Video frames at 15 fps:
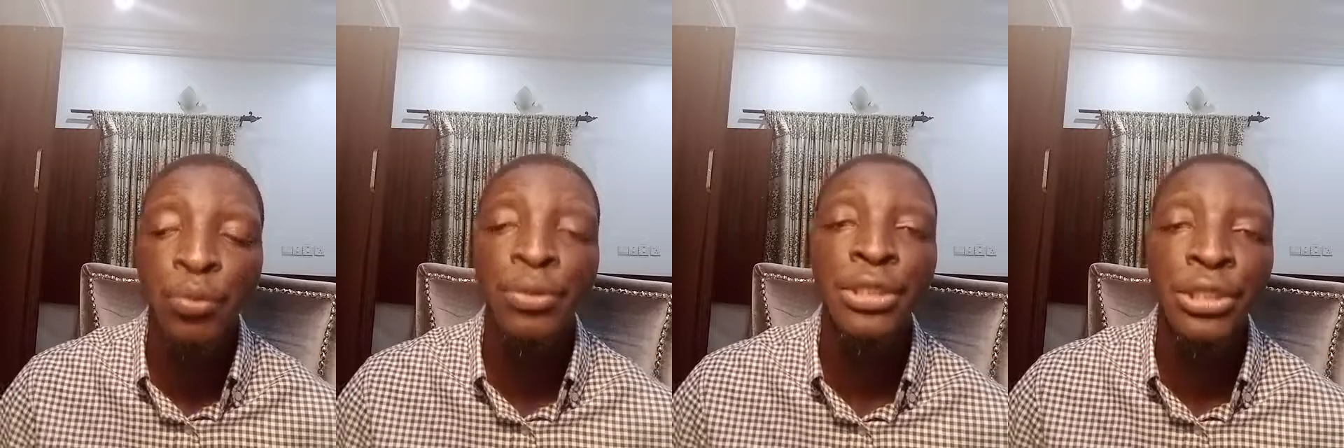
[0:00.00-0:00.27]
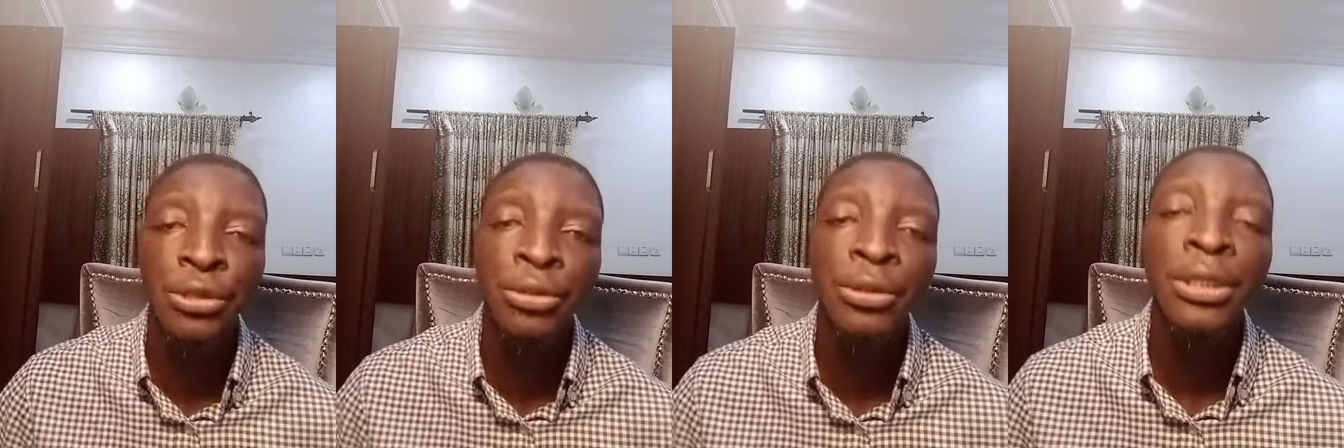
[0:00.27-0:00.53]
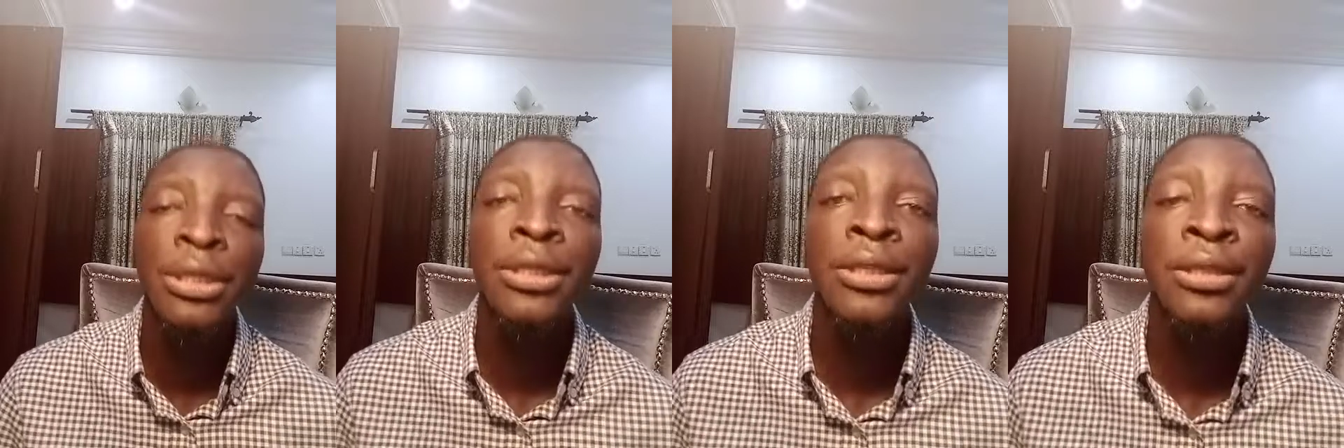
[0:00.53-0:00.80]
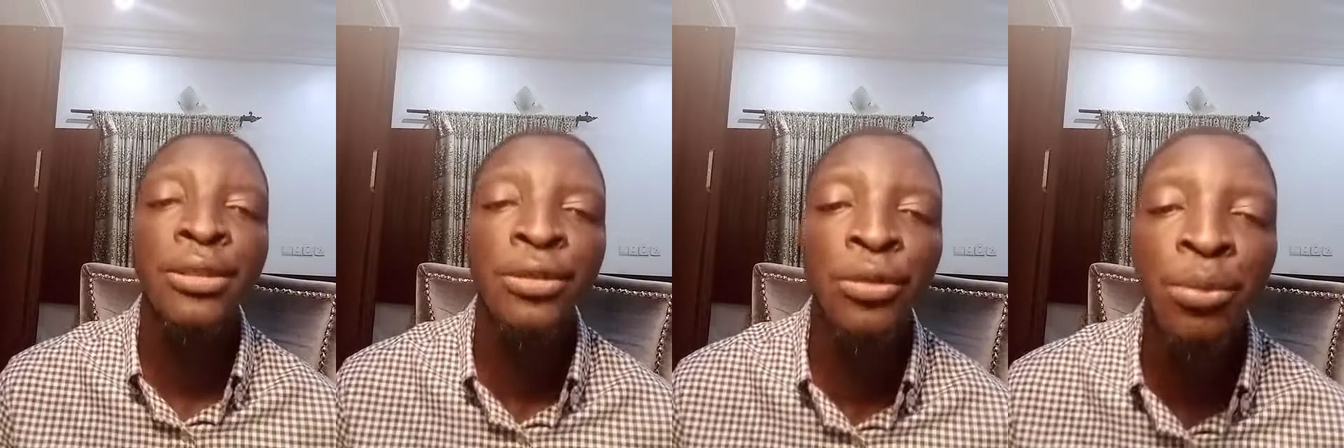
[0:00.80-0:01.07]
position
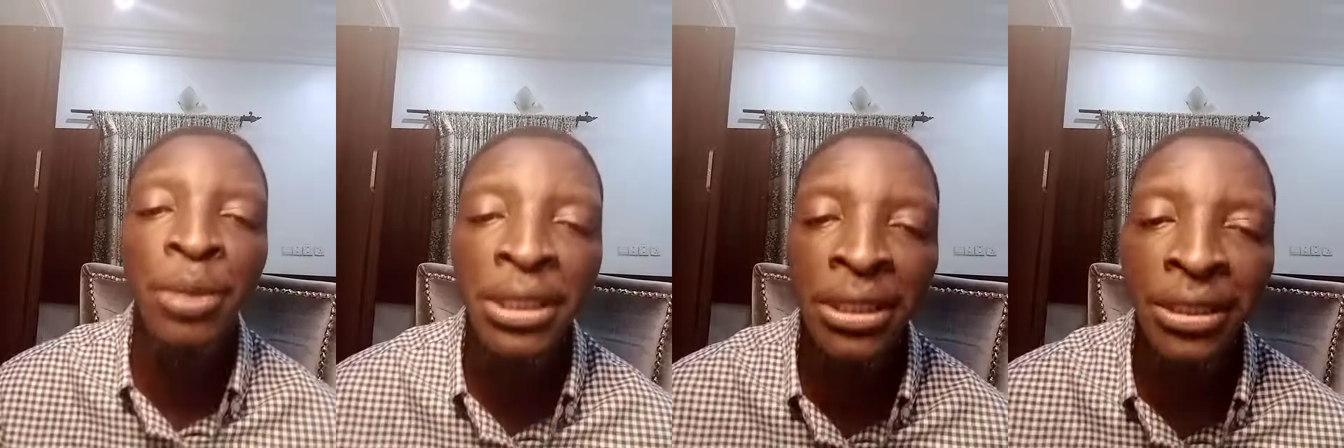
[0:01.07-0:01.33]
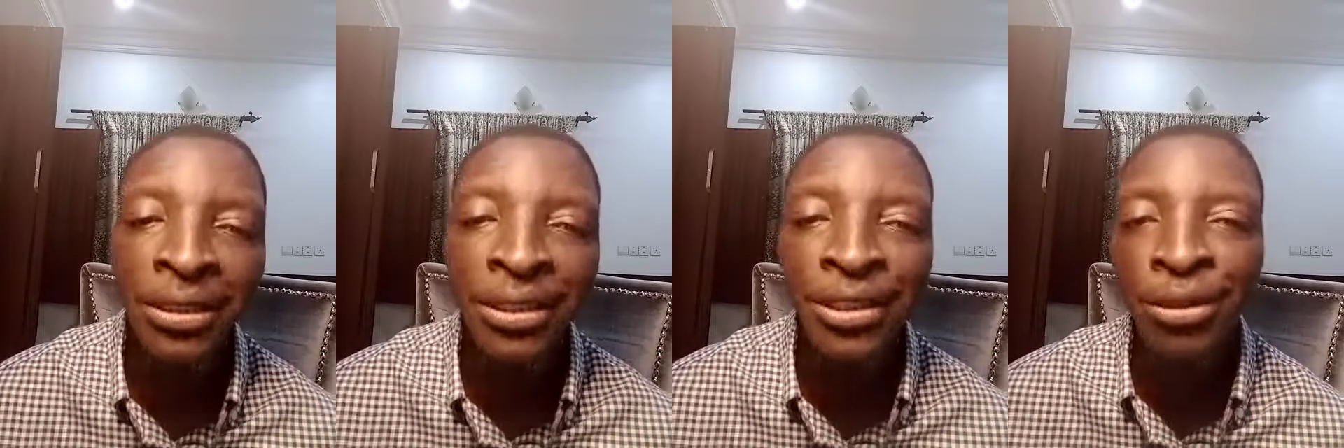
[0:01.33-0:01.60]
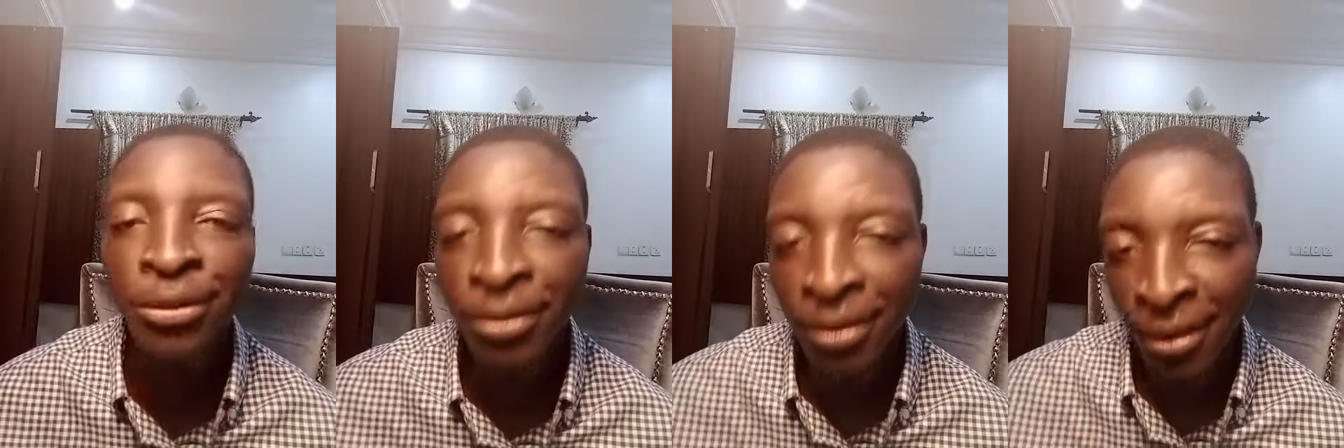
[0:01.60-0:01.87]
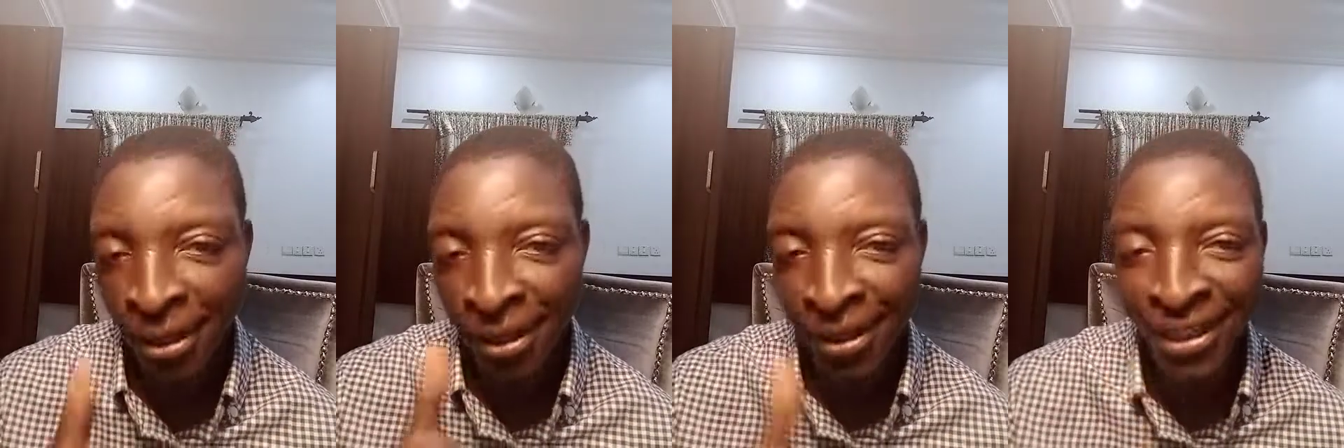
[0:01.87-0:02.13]
to make decision.
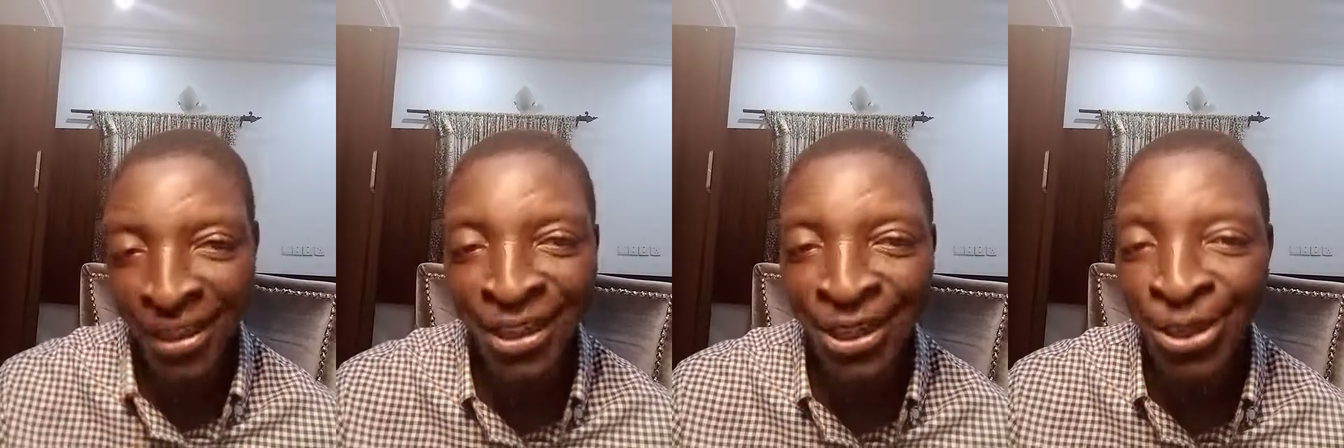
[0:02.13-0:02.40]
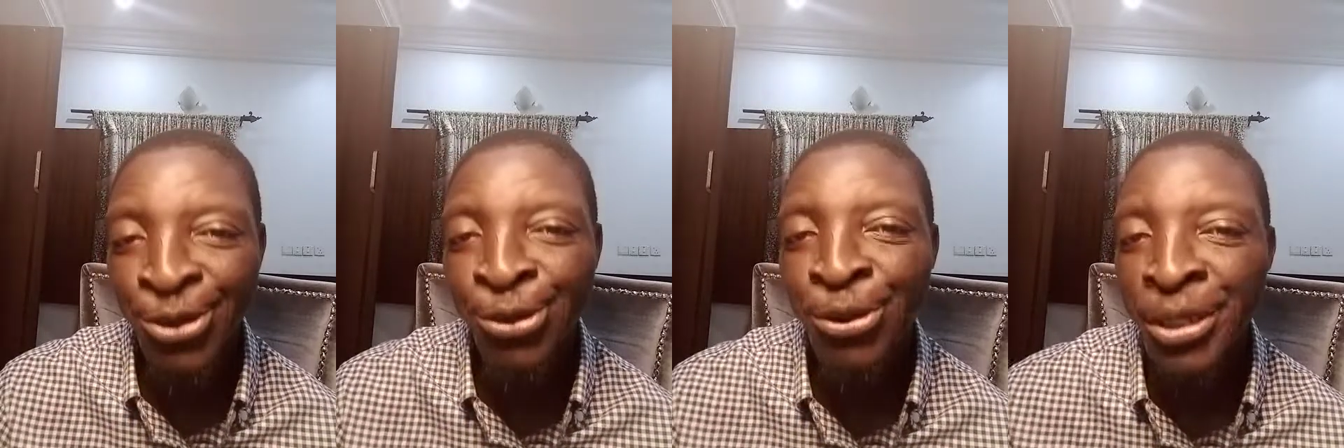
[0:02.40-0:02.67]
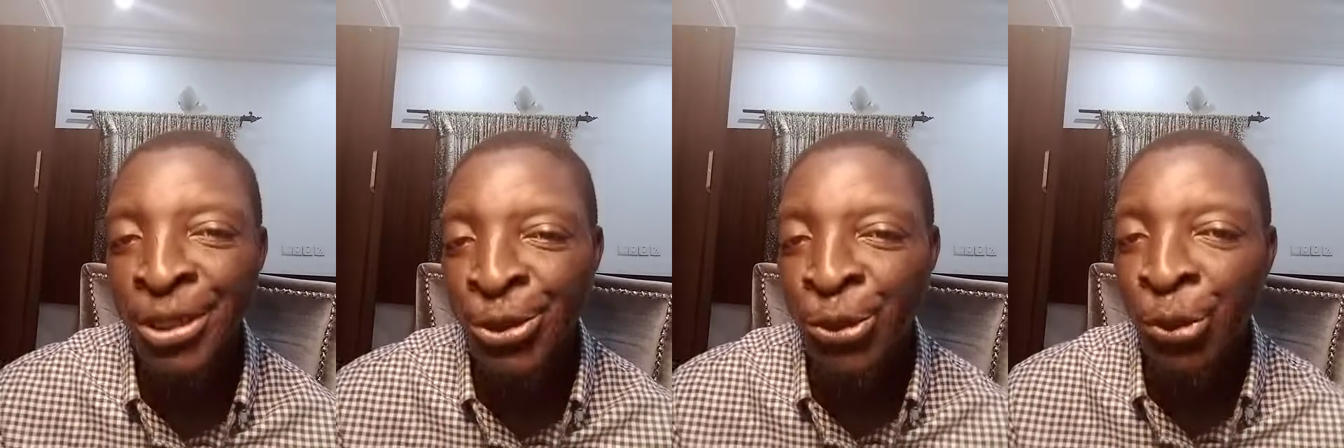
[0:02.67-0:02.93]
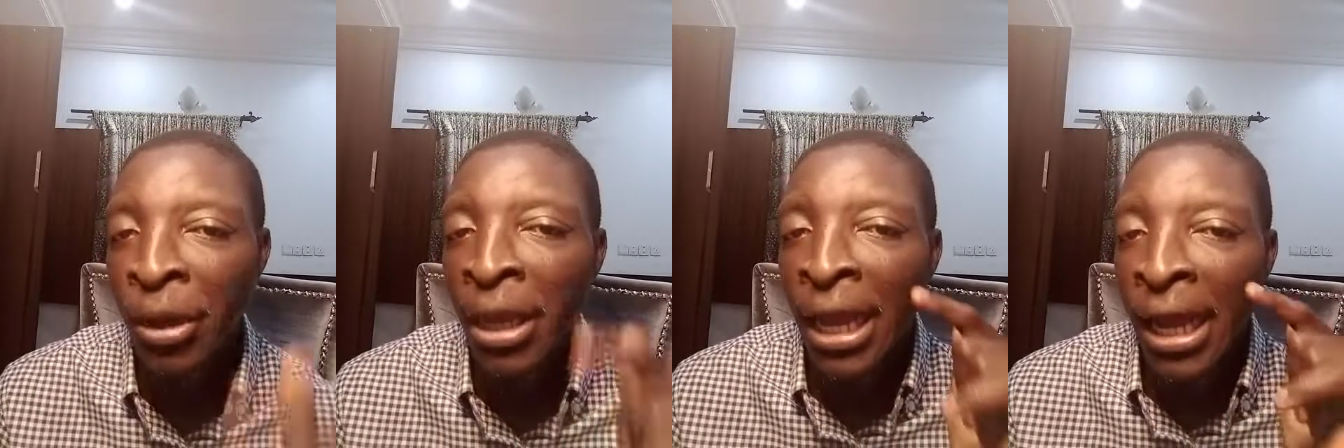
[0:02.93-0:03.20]
Thank you. So